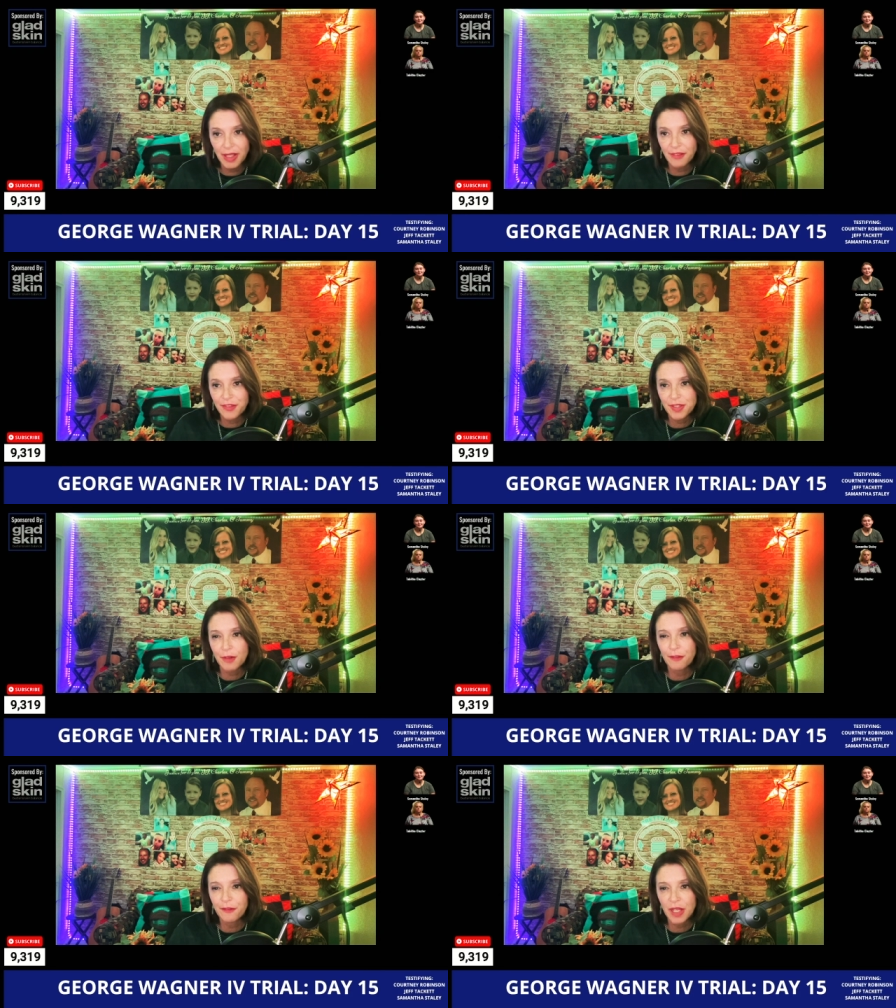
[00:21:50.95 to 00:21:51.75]
if
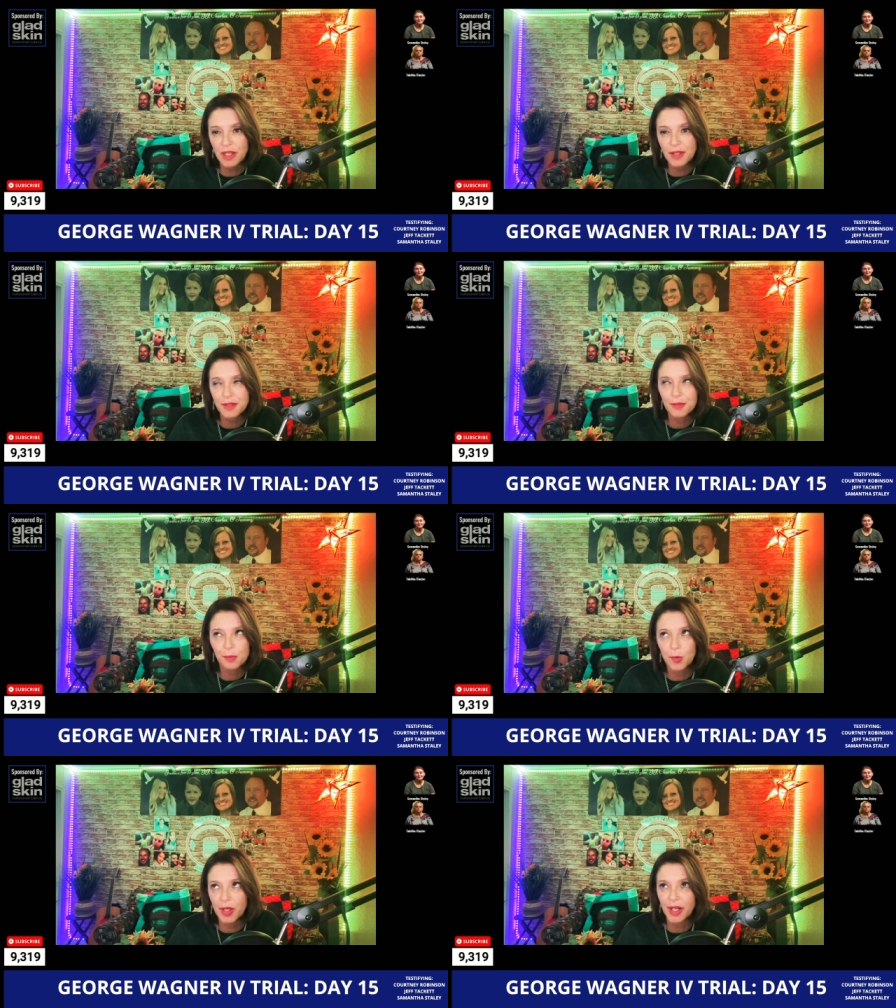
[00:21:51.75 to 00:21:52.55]
sophia's
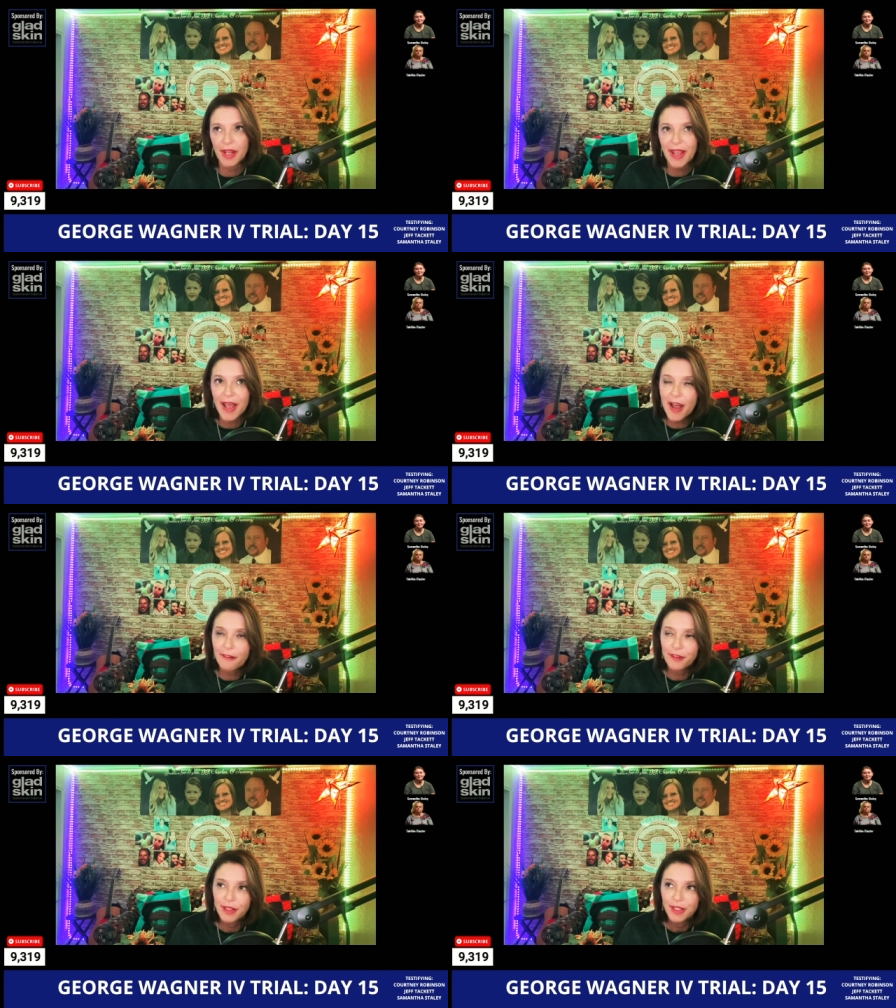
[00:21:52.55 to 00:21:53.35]
one and a half